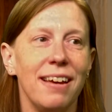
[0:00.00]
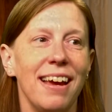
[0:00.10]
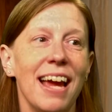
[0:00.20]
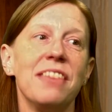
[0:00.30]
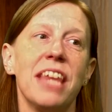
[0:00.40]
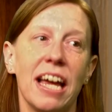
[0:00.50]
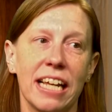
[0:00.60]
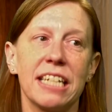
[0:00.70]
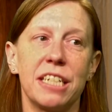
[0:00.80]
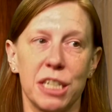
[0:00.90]
it then
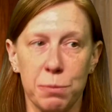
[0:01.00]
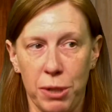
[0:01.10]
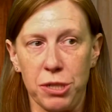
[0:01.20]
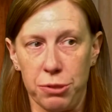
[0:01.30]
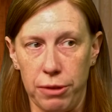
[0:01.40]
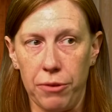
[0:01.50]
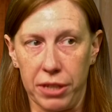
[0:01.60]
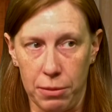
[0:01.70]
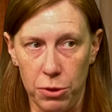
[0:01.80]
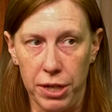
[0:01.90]
gets dispersed throughout mm -hmm,
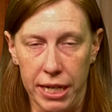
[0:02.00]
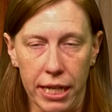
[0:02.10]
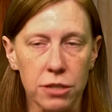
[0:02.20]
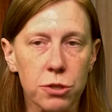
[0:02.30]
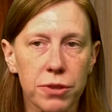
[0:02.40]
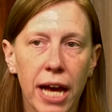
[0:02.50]
the mm-hmm. community. Mm -hmm. And so mm-hmm.